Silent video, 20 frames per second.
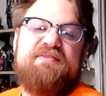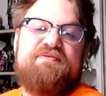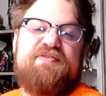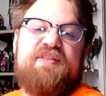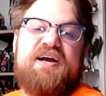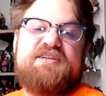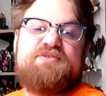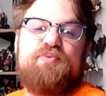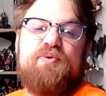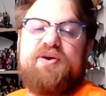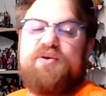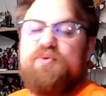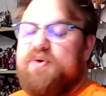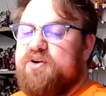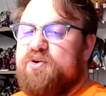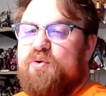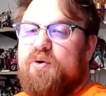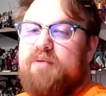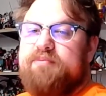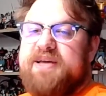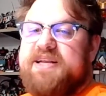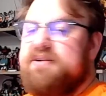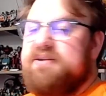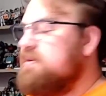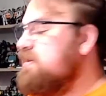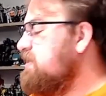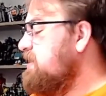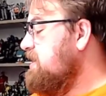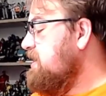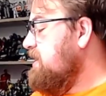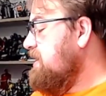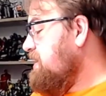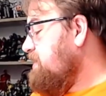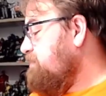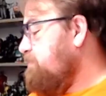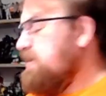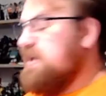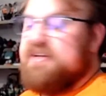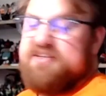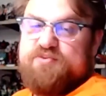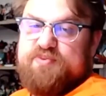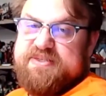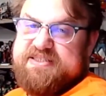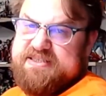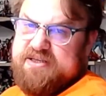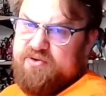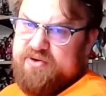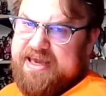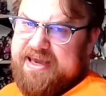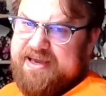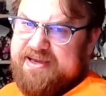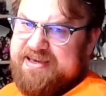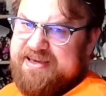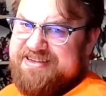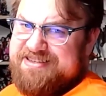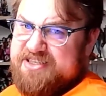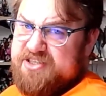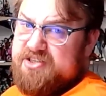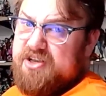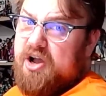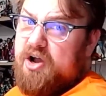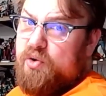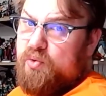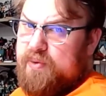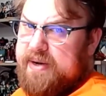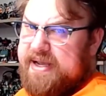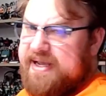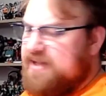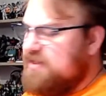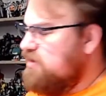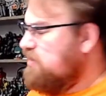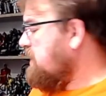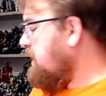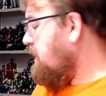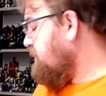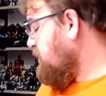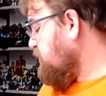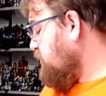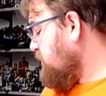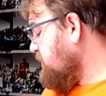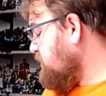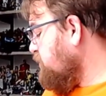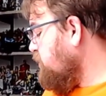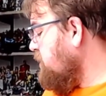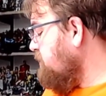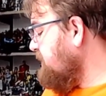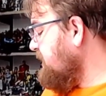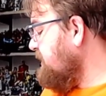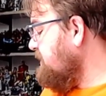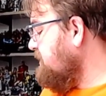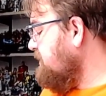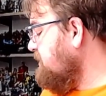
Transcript: Flashpoint Wonder Woman, because we still can't get just a regular comic Wonder Woman.